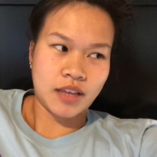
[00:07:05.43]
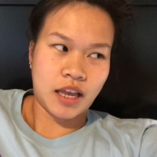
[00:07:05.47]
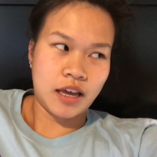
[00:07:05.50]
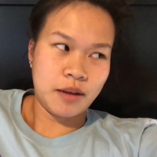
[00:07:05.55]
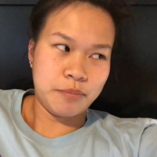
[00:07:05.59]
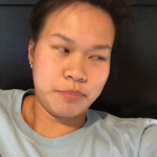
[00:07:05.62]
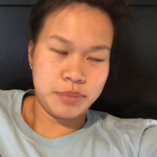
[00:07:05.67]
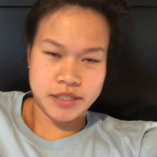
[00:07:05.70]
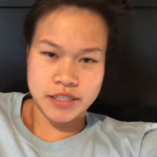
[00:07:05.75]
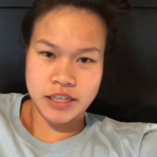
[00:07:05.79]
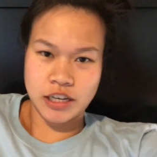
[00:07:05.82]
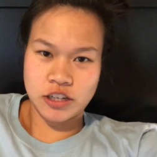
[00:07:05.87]

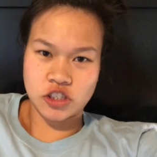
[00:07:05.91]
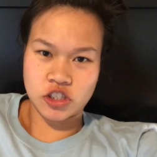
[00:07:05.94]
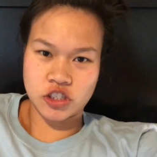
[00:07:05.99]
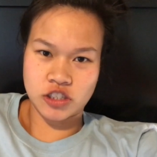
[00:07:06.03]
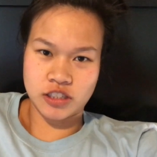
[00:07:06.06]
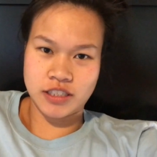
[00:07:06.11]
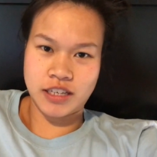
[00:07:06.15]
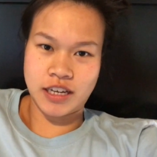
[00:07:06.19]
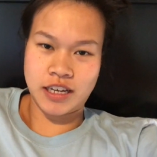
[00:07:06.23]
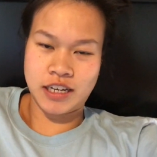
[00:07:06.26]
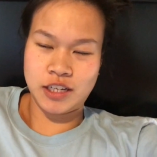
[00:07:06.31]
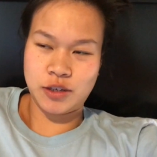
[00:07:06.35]
And
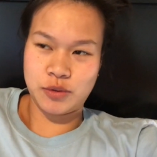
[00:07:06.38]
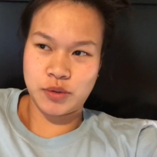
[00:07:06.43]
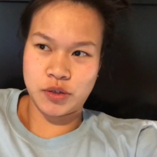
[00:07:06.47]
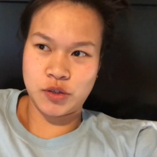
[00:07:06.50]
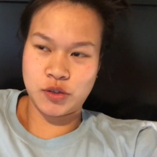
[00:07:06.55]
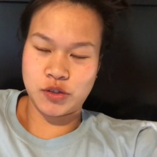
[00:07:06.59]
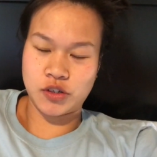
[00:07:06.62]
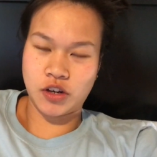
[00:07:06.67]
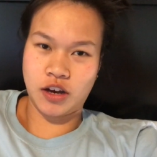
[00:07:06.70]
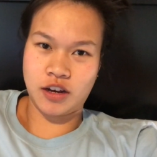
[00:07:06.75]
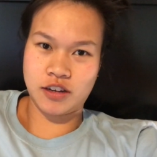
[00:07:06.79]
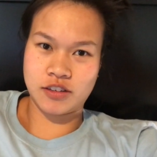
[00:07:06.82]
potentially anyone
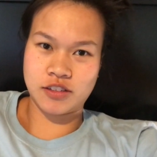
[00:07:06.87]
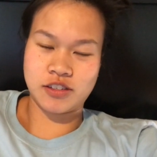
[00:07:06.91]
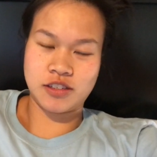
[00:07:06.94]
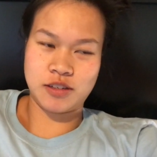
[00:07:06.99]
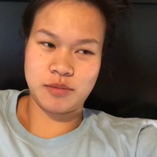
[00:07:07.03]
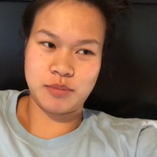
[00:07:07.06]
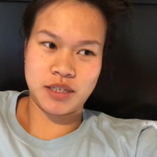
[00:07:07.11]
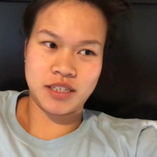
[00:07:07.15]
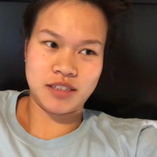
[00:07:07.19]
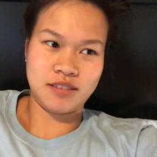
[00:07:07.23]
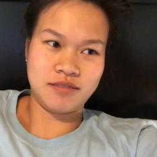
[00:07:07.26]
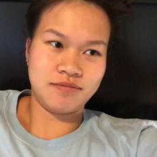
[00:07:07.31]
who talks
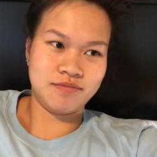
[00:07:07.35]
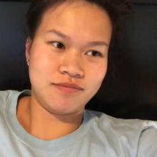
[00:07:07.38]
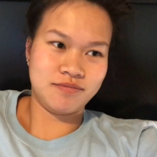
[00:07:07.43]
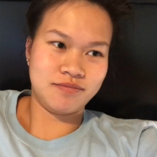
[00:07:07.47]
to me.